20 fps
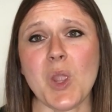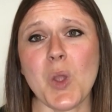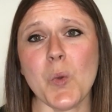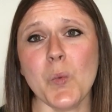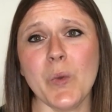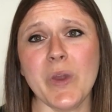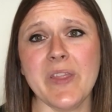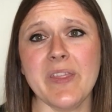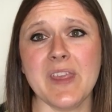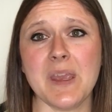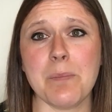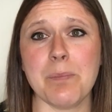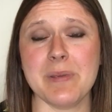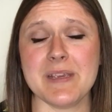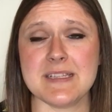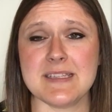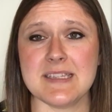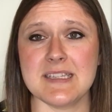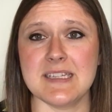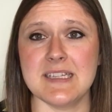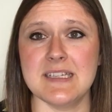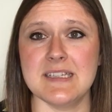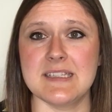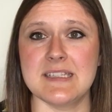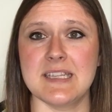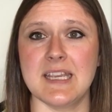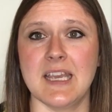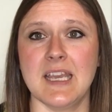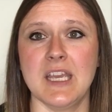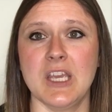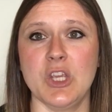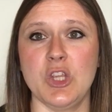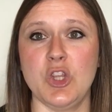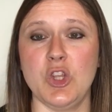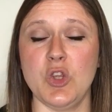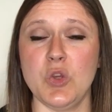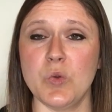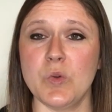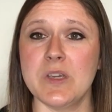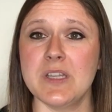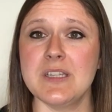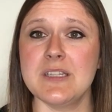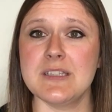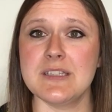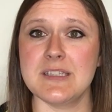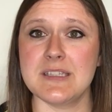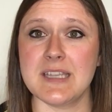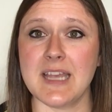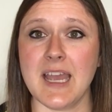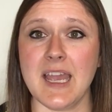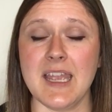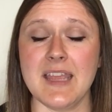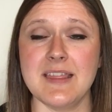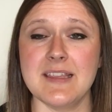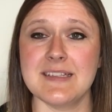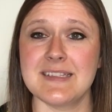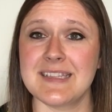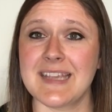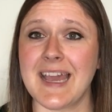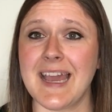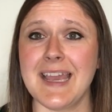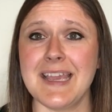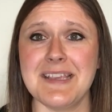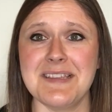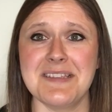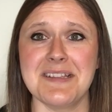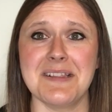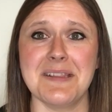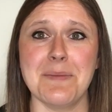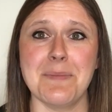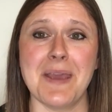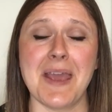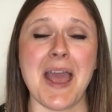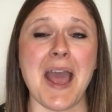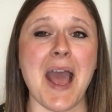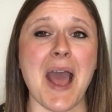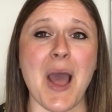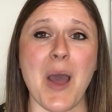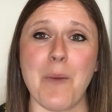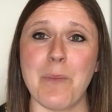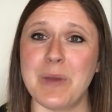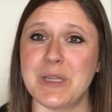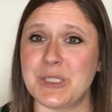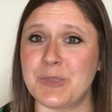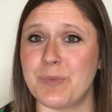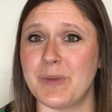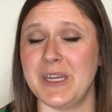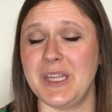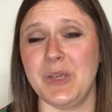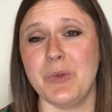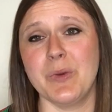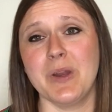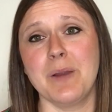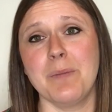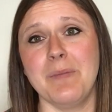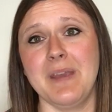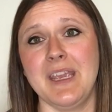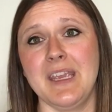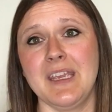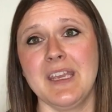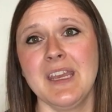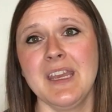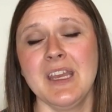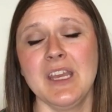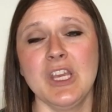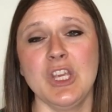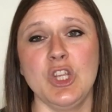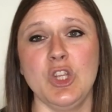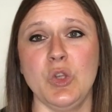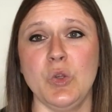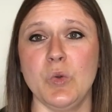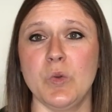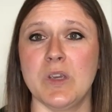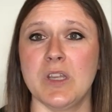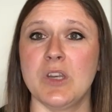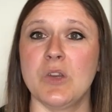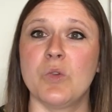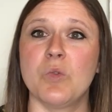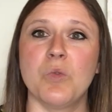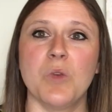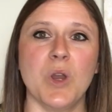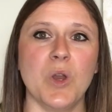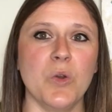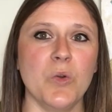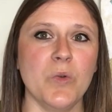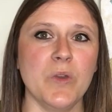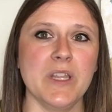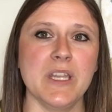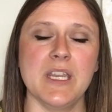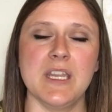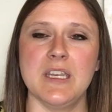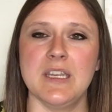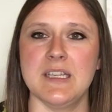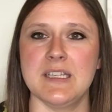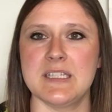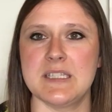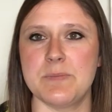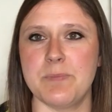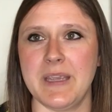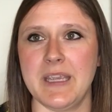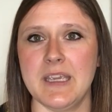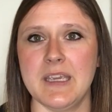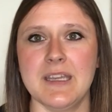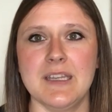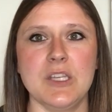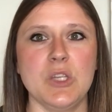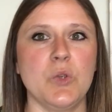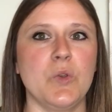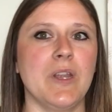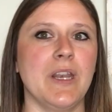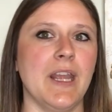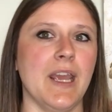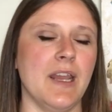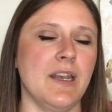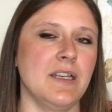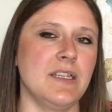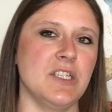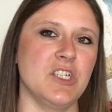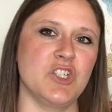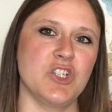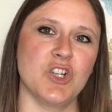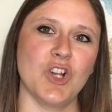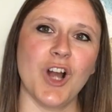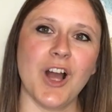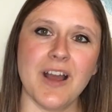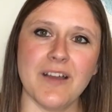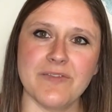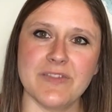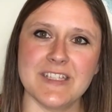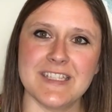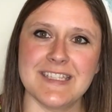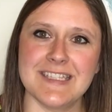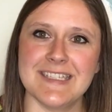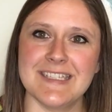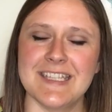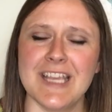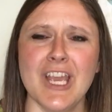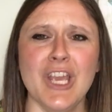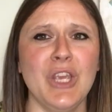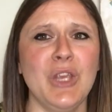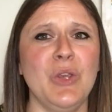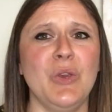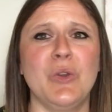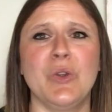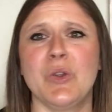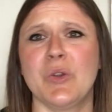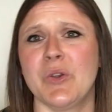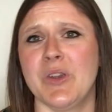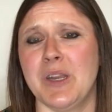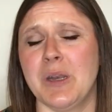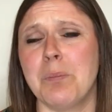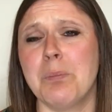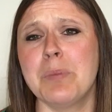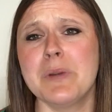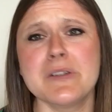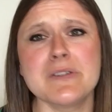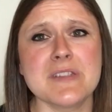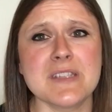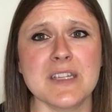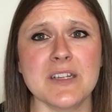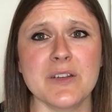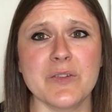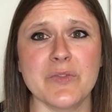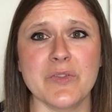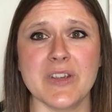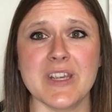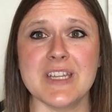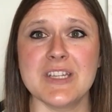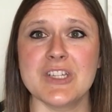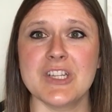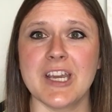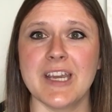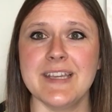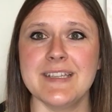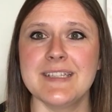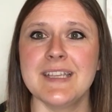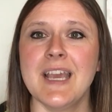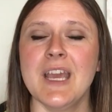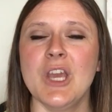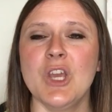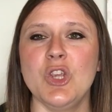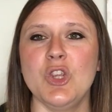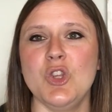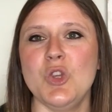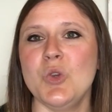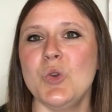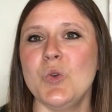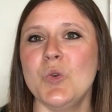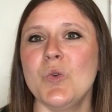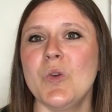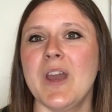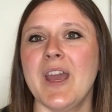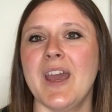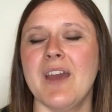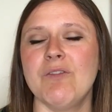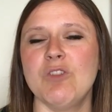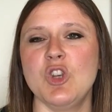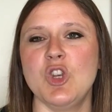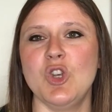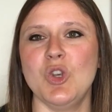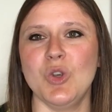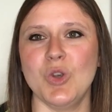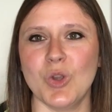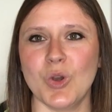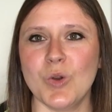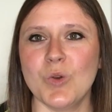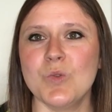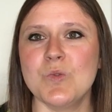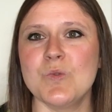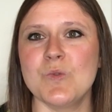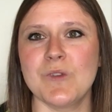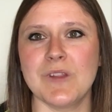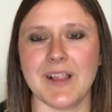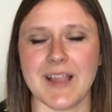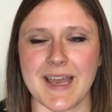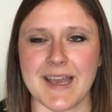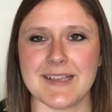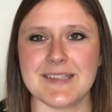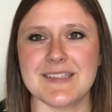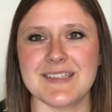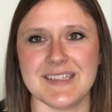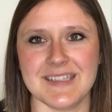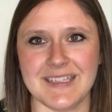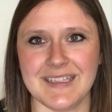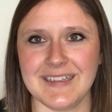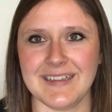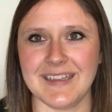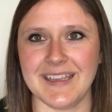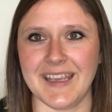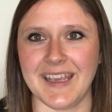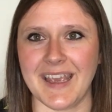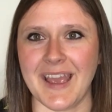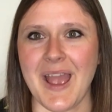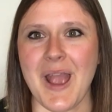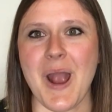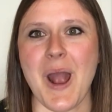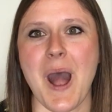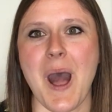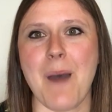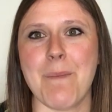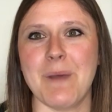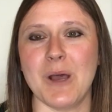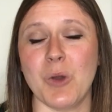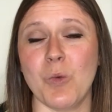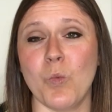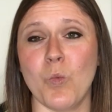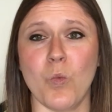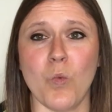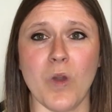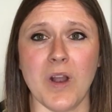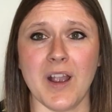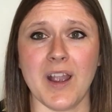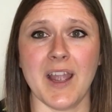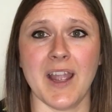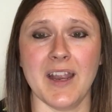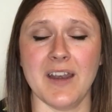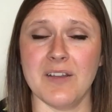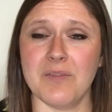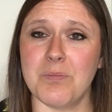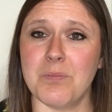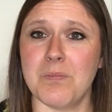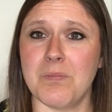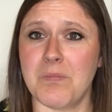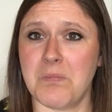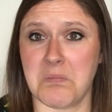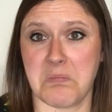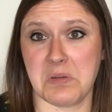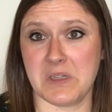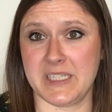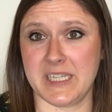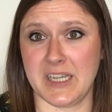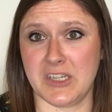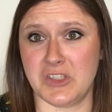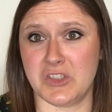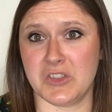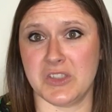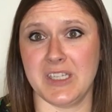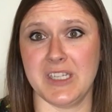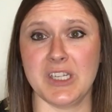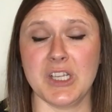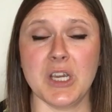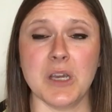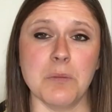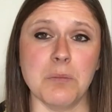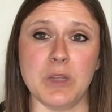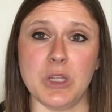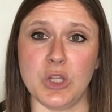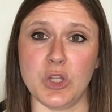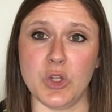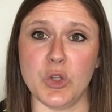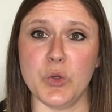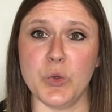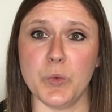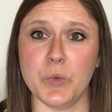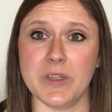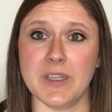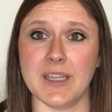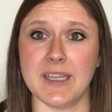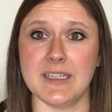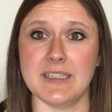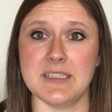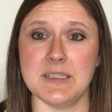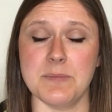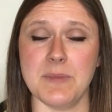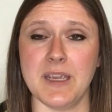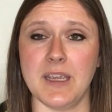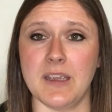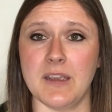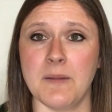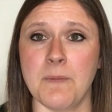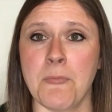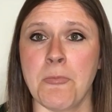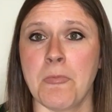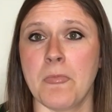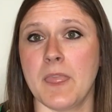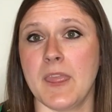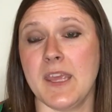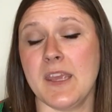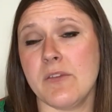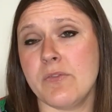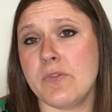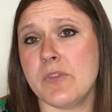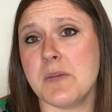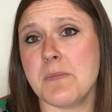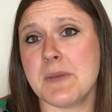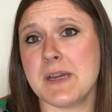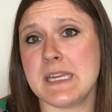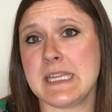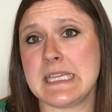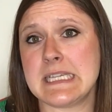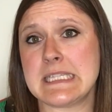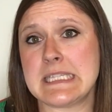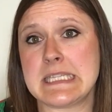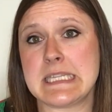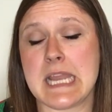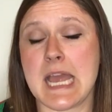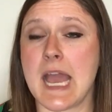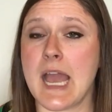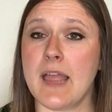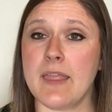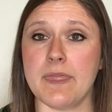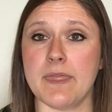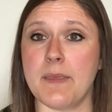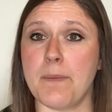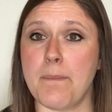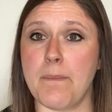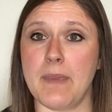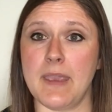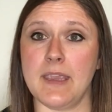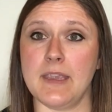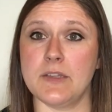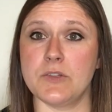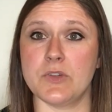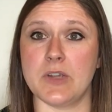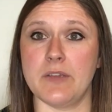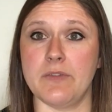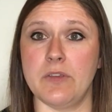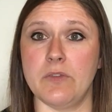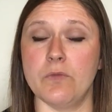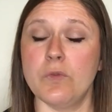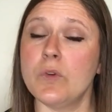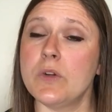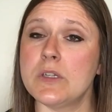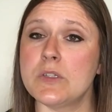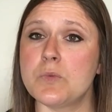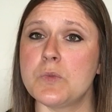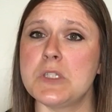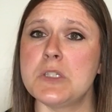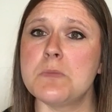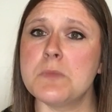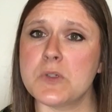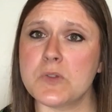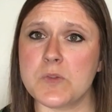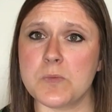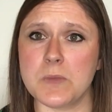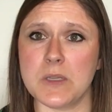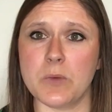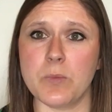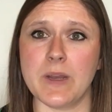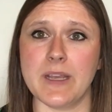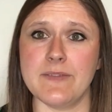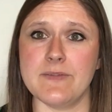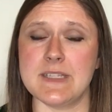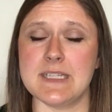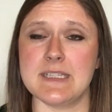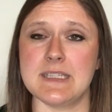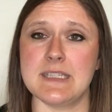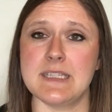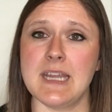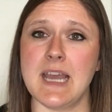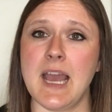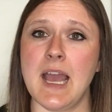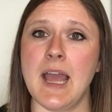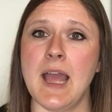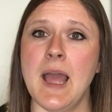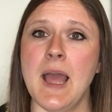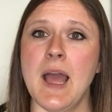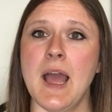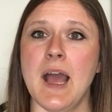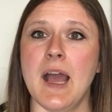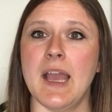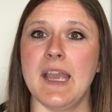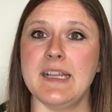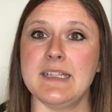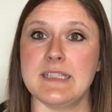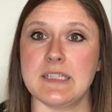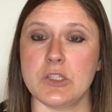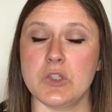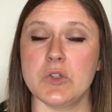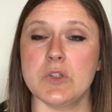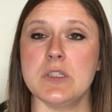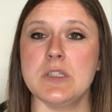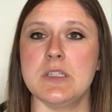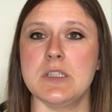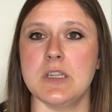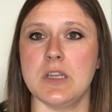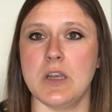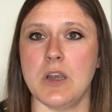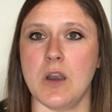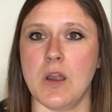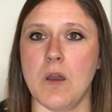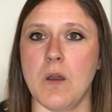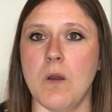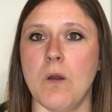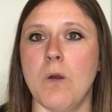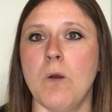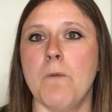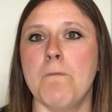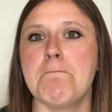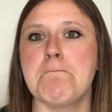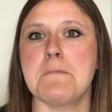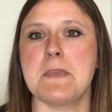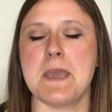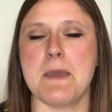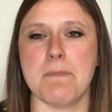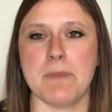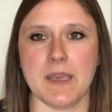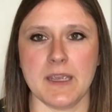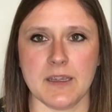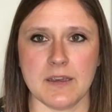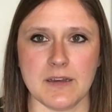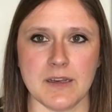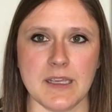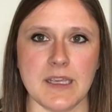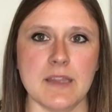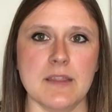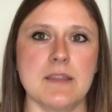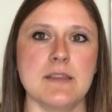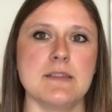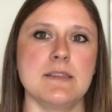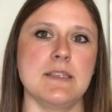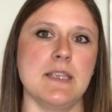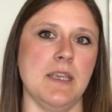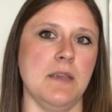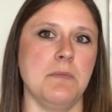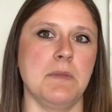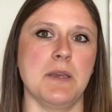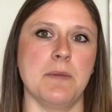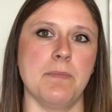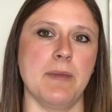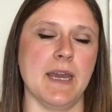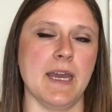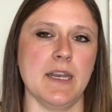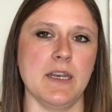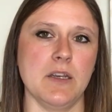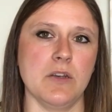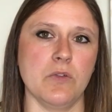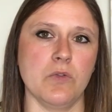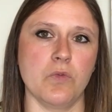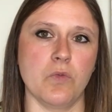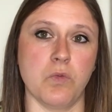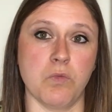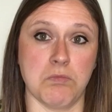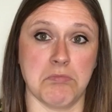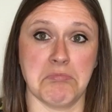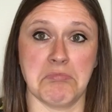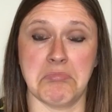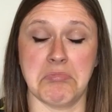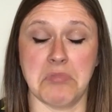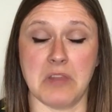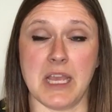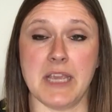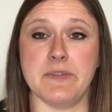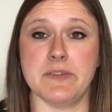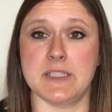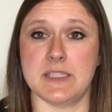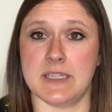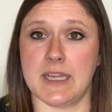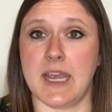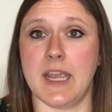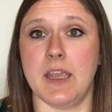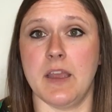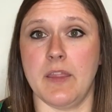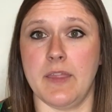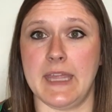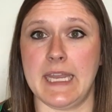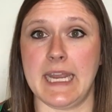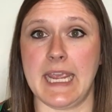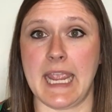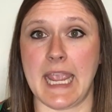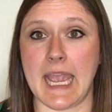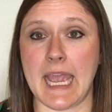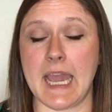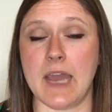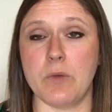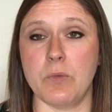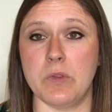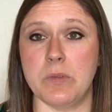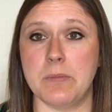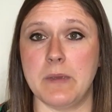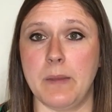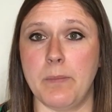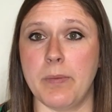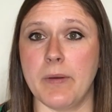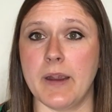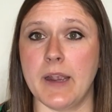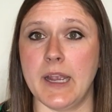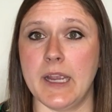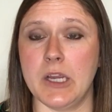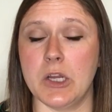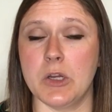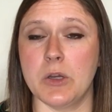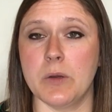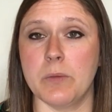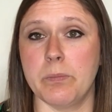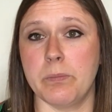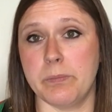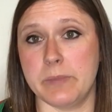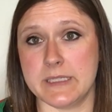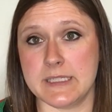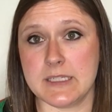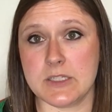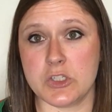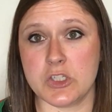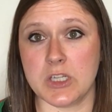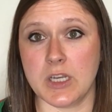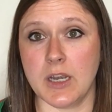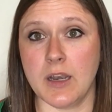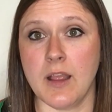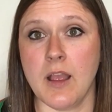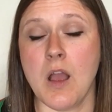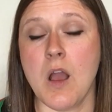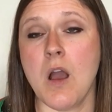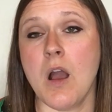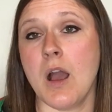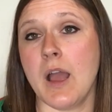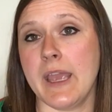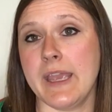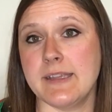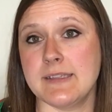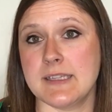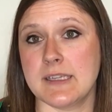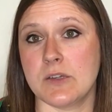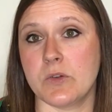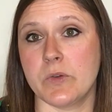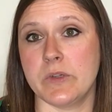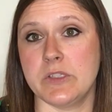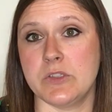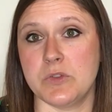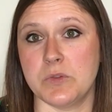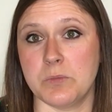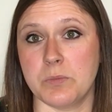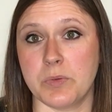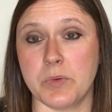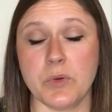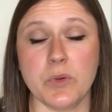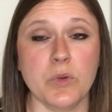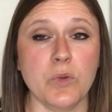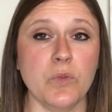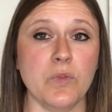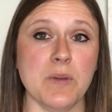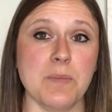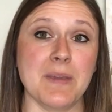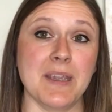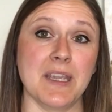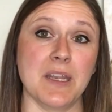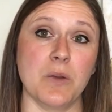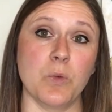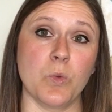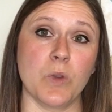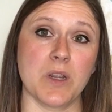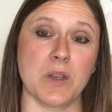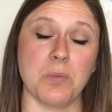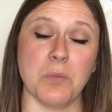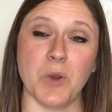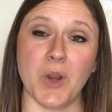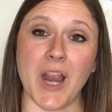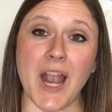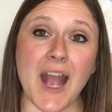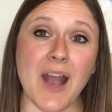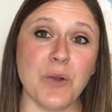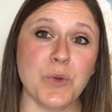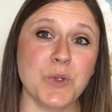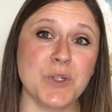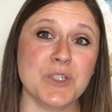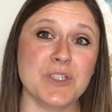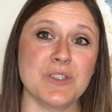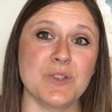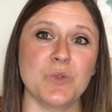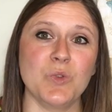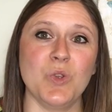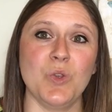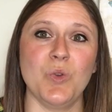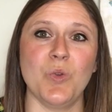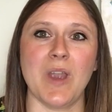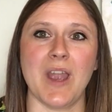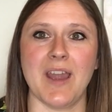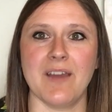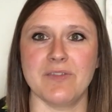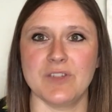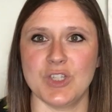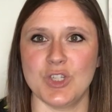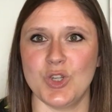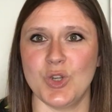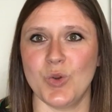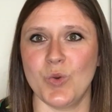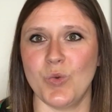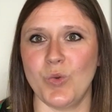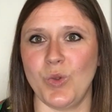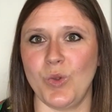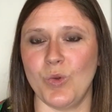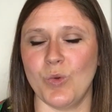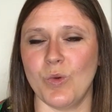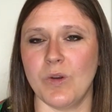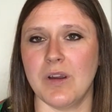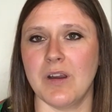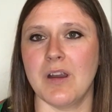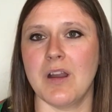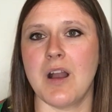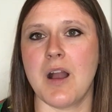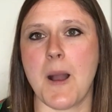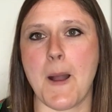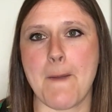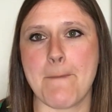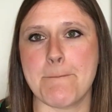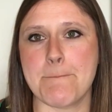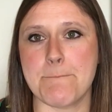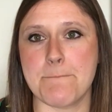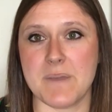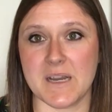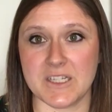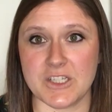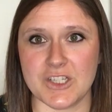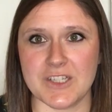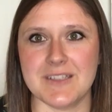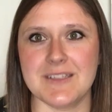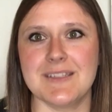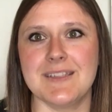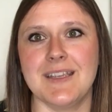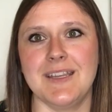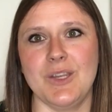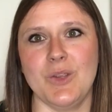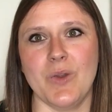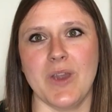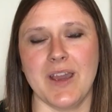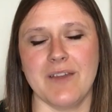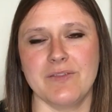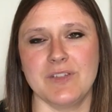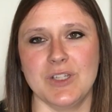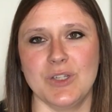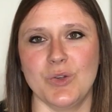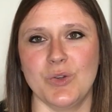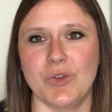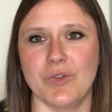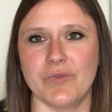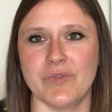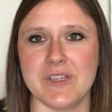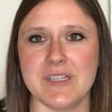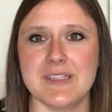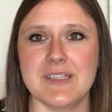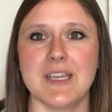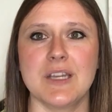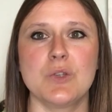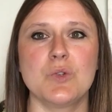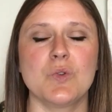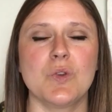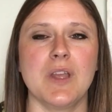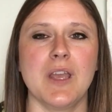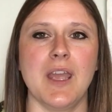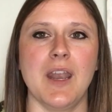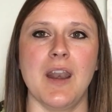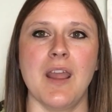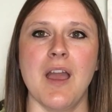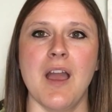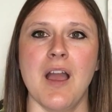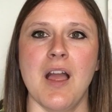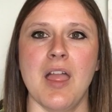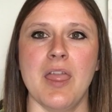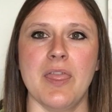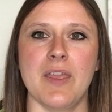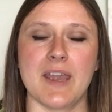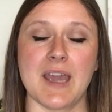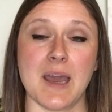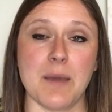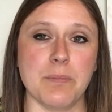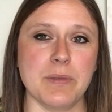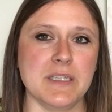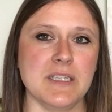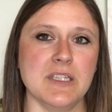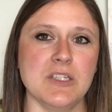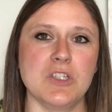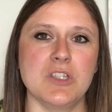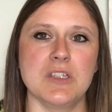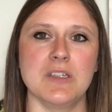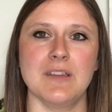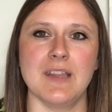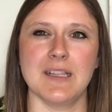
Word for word: With a business, you can decide the sky is the limit how much money you want to make. You can grow and expand, you can add additional offices, you can create a birth center franchise. You have no glass ceiling about what kind of potential income you would like to make if the money is not the main driving force, which most midwives it's not, it's good to know, am I going to get the same competitive lifestyle that I had with my prior position? Is it going to improve? Am I going to work more hours? You have to know your um, budgets and you have to know your fee schedule and the competition.